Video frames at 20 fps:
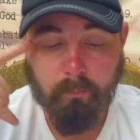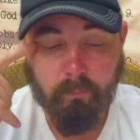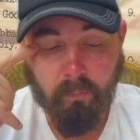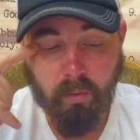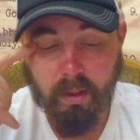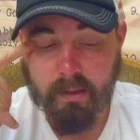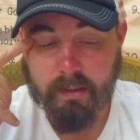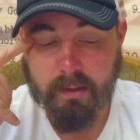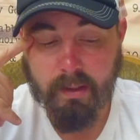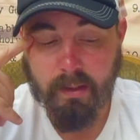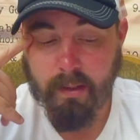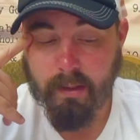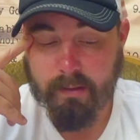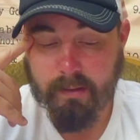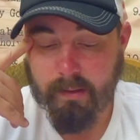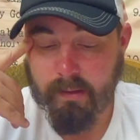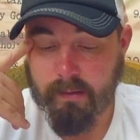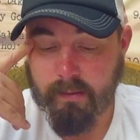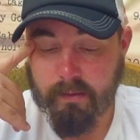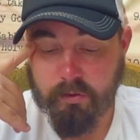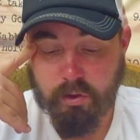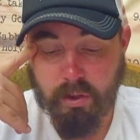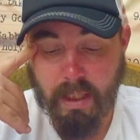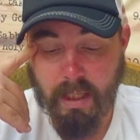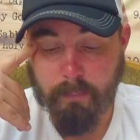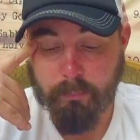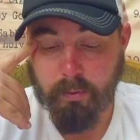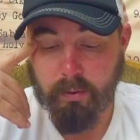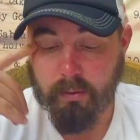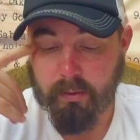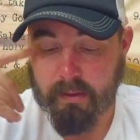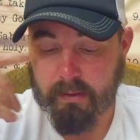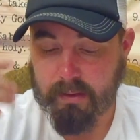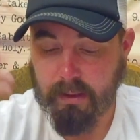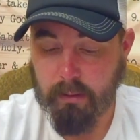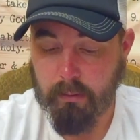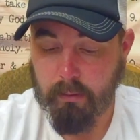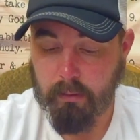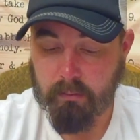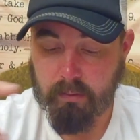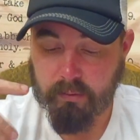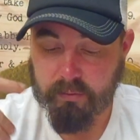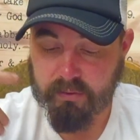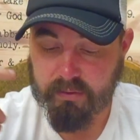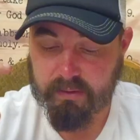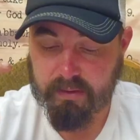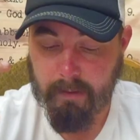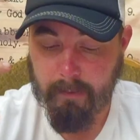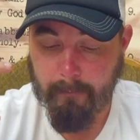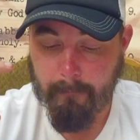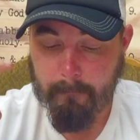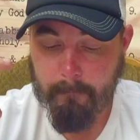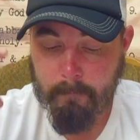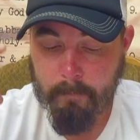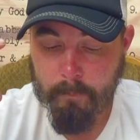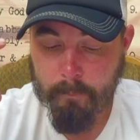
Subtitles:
right there at the end of this chapter, and that's how it closes out.